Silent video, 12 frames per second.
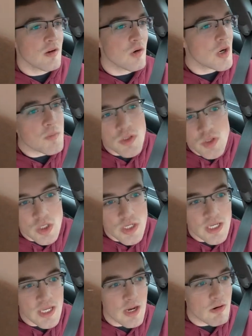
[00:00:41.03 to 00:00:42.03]
or number
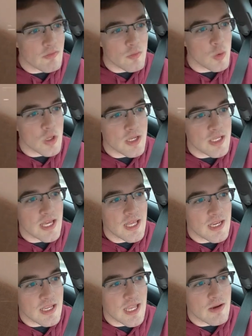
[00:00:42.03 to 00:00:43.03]
three, however we're looking at
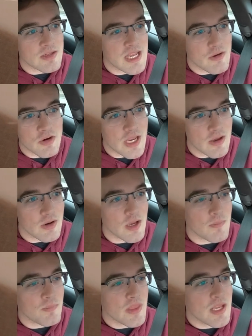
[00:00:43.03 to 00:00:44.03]
it, count down or count
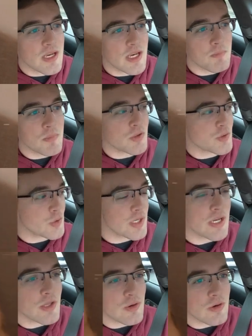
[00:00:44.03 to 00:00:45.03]
up. Number
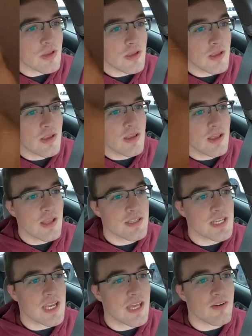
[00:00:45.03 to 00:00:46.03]
three, dude,
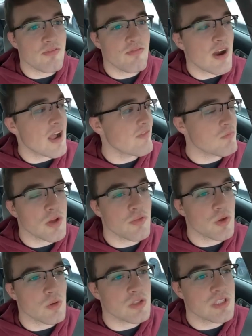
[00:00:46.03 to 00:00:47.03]
is I got a
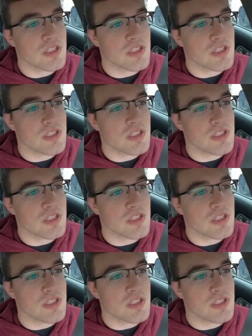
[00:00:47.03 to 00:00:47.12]
5-month-old